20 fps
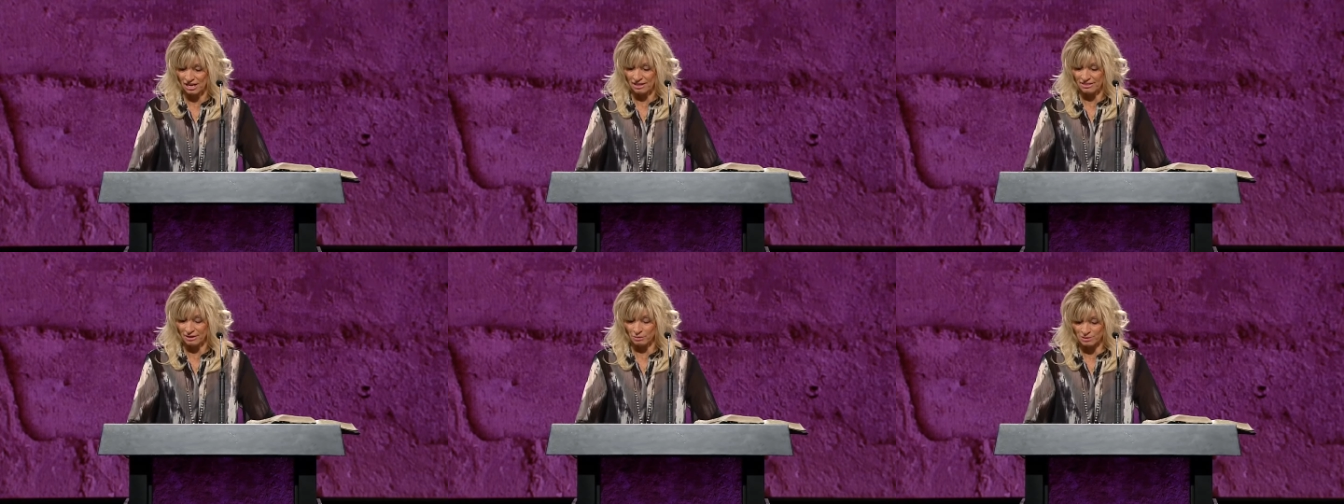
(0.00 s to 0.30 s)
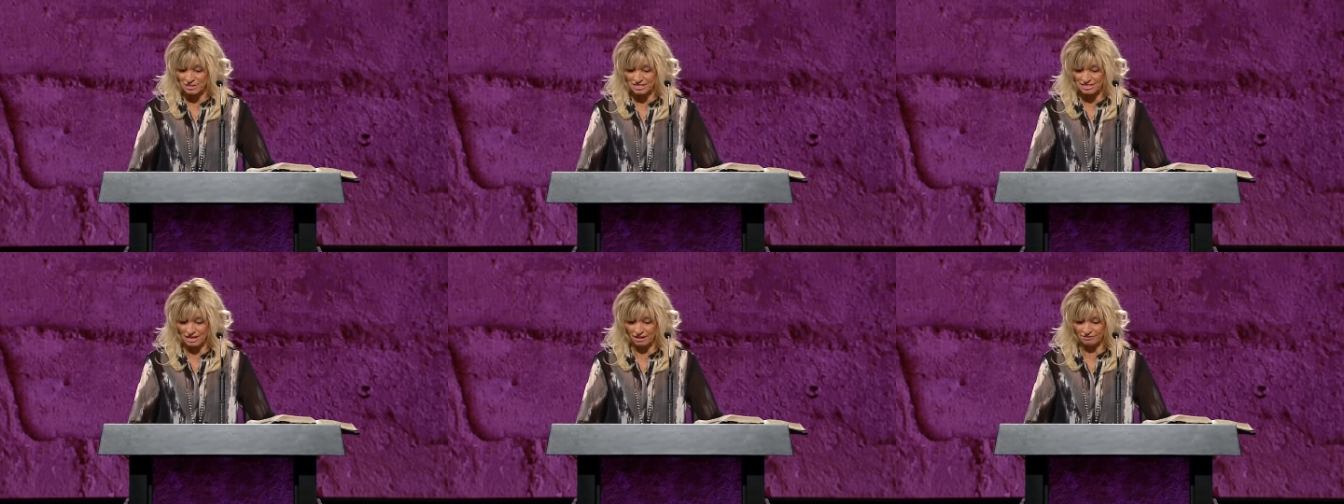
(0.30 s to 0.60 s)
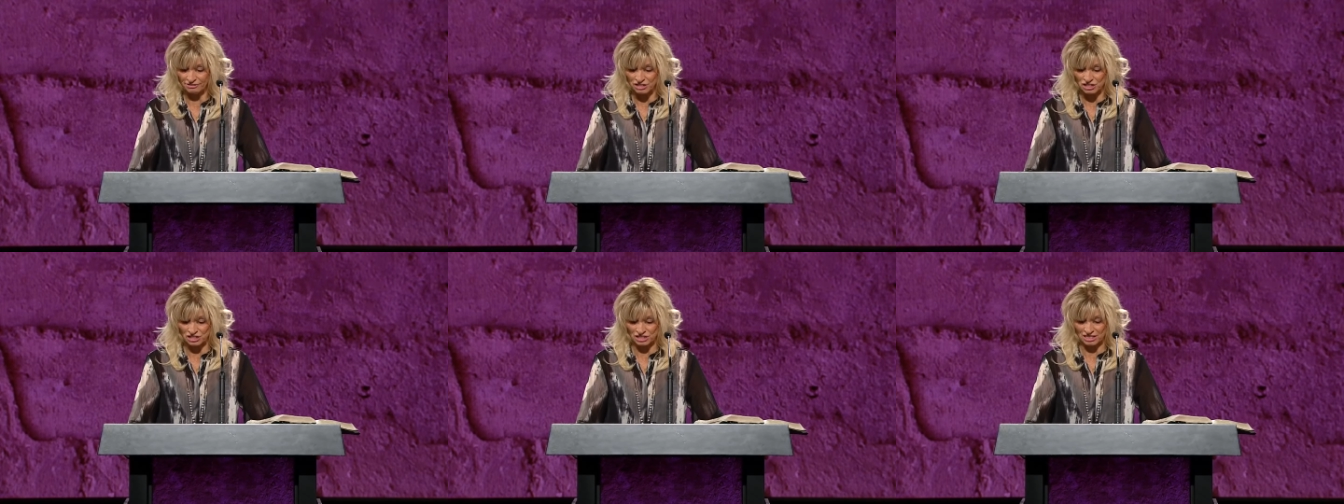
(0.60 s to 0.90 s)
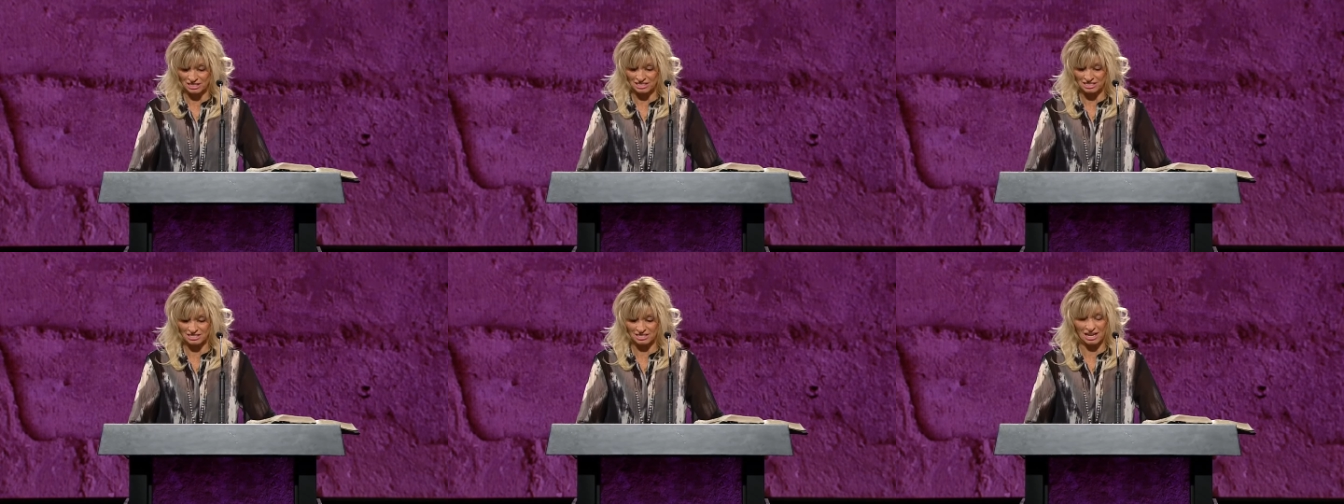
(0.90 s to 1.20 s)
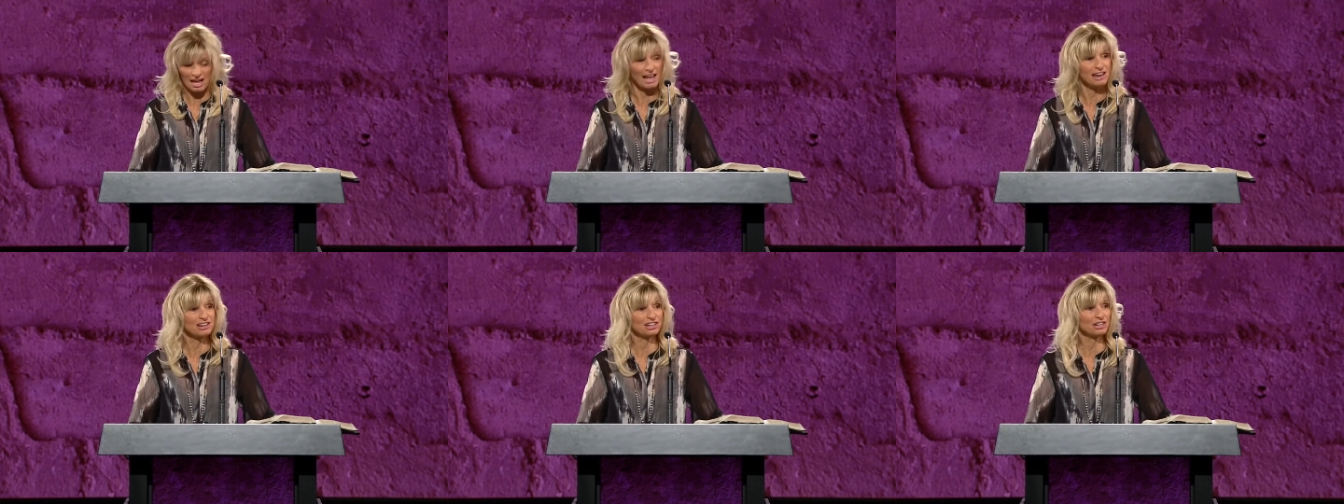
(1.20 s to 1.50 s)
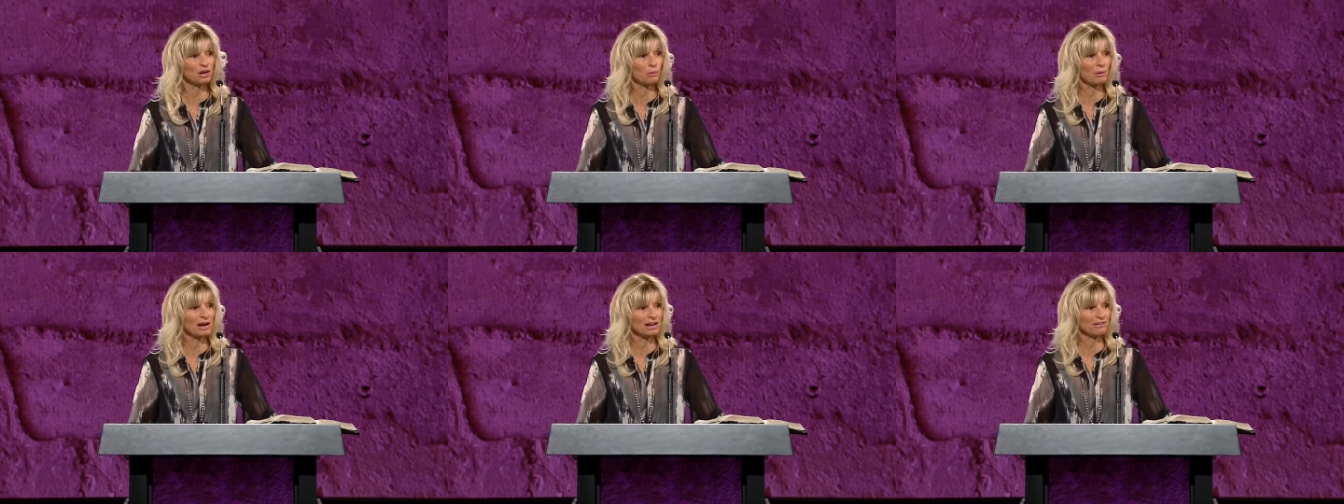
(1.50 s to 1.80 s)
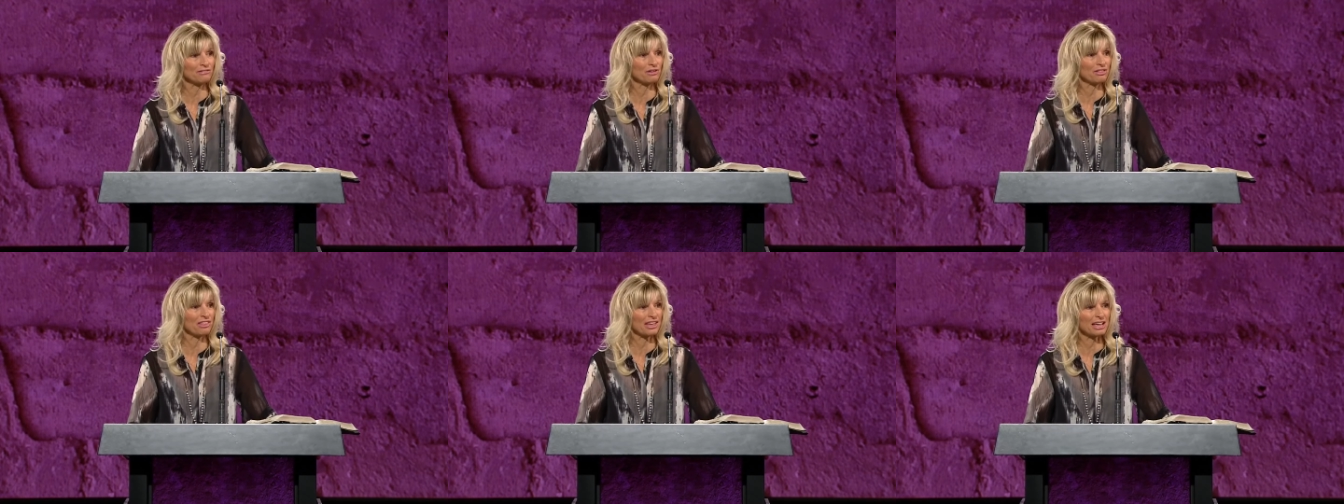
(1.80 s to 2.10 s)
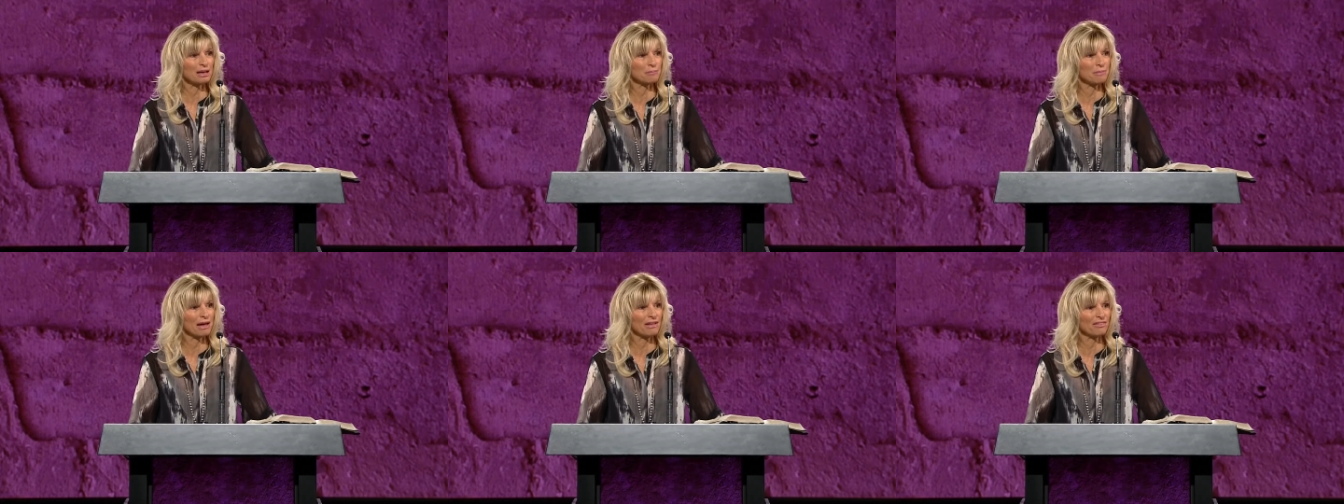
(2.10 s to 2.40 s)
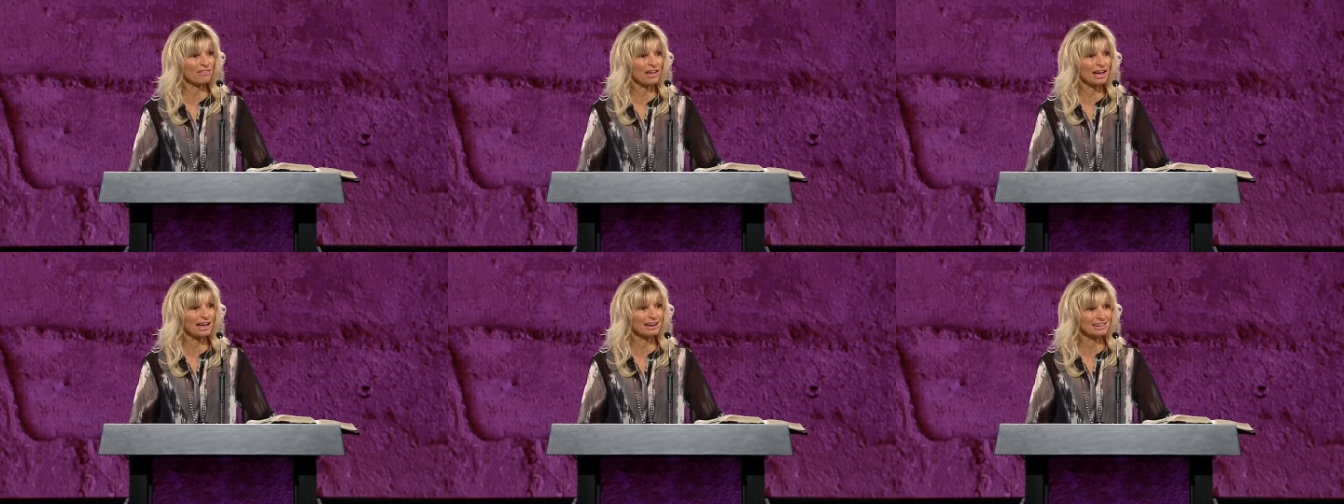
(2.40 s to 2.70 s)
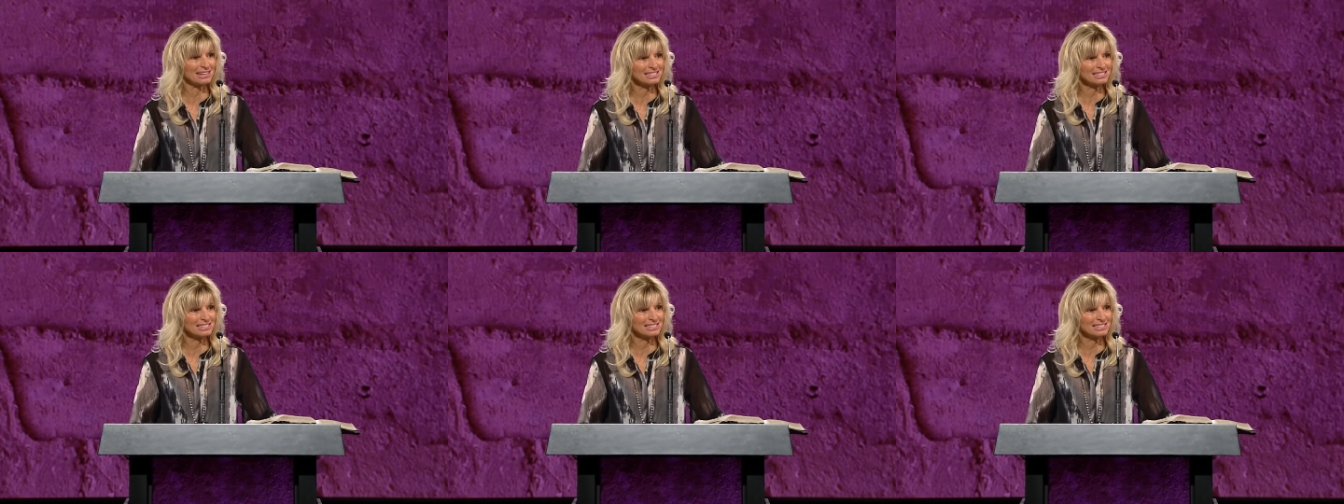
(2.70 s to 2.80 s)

There was selfishness. And you know what? If you think about that,